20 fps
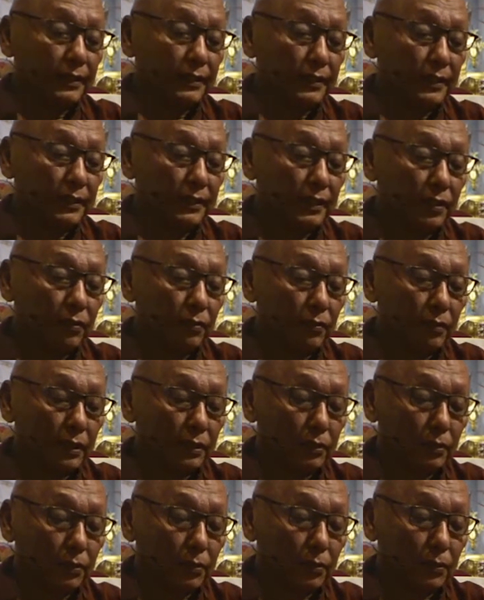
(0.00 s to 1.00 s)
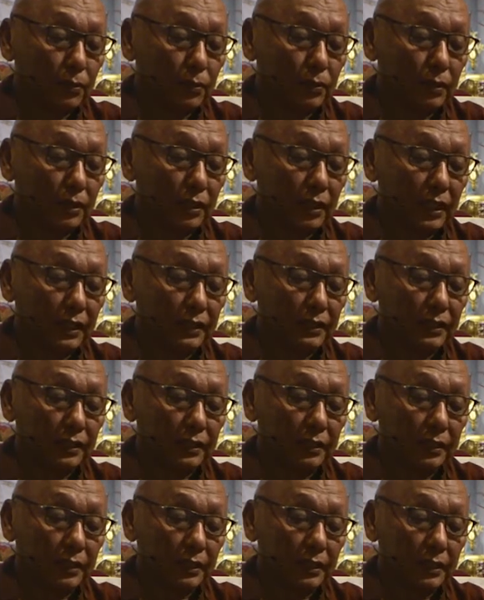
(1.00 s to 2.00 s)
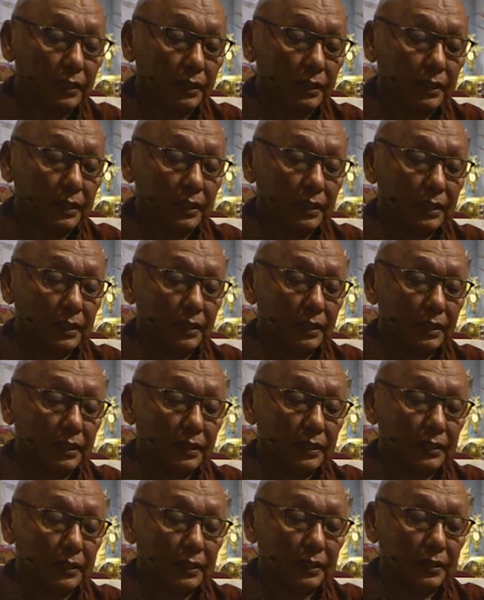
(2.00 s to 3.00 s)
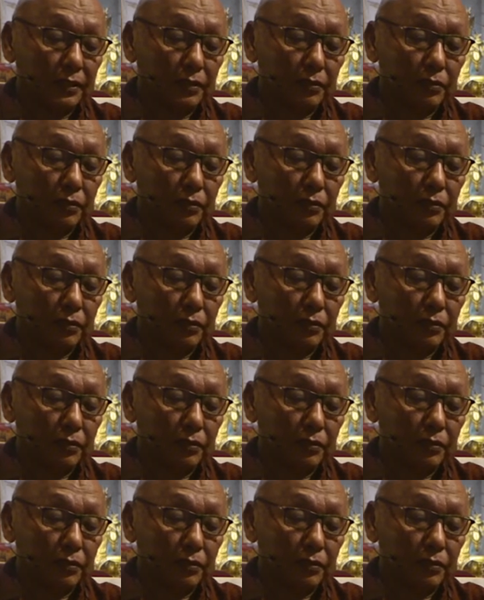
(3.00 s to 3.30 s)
neither one nor the other, then